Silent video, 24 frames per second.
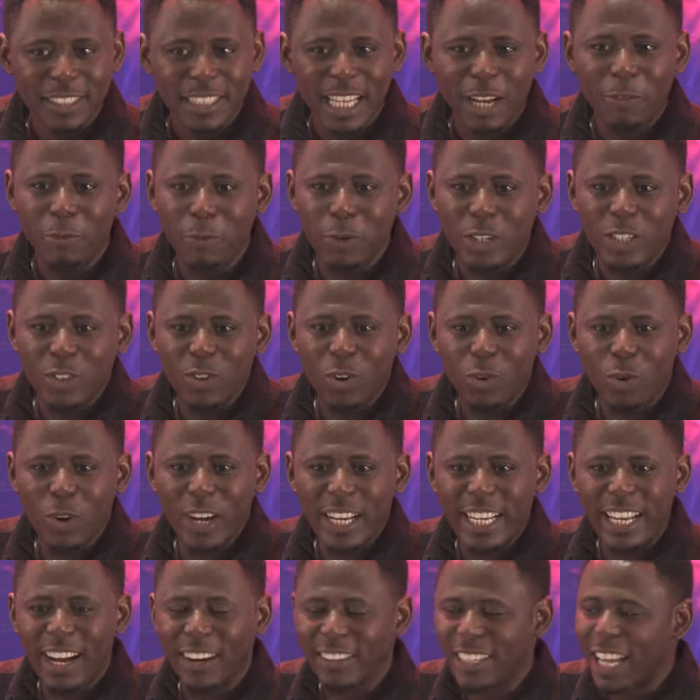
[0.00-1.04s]
That food is not
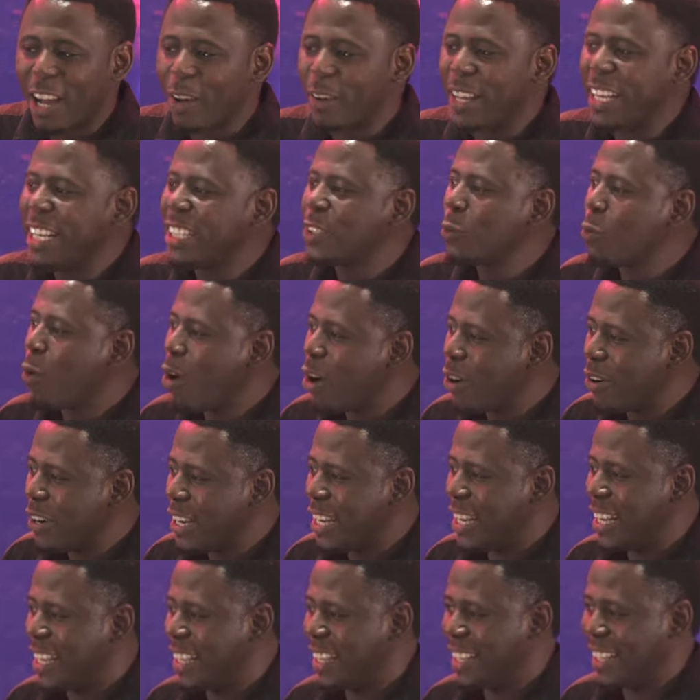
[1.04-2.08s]
going down. That is
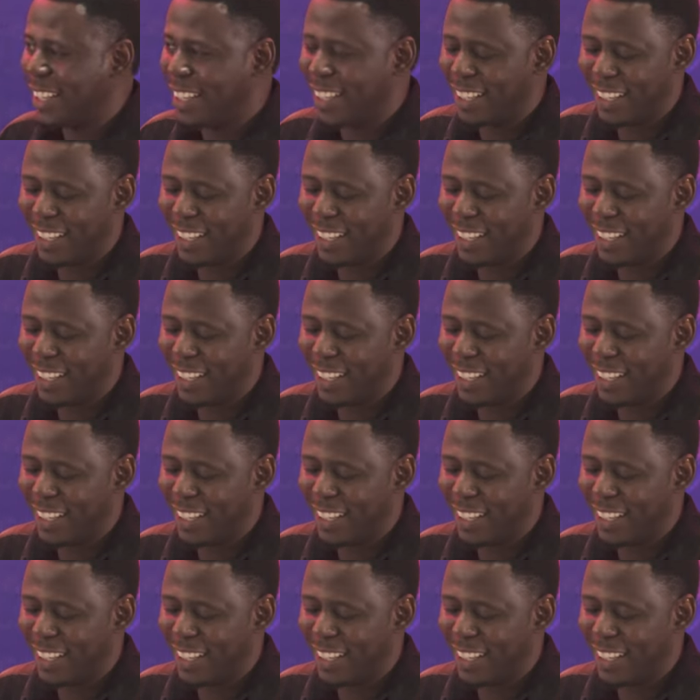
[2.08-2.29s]
worry.